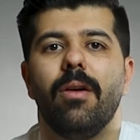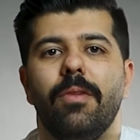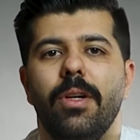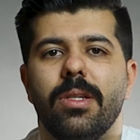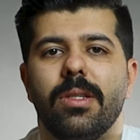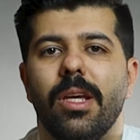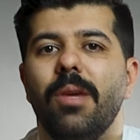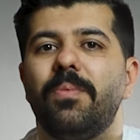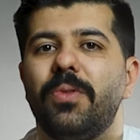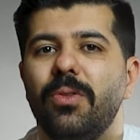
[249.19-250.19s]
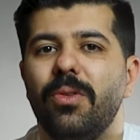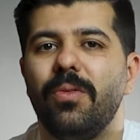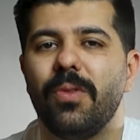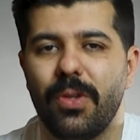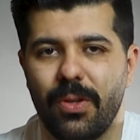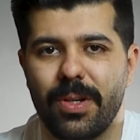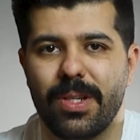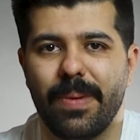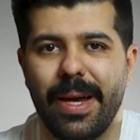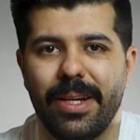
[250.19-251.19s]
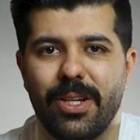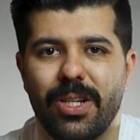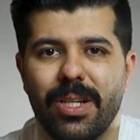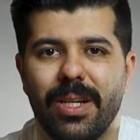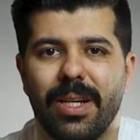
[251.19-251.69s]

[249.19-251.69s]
First, improve your Spanish.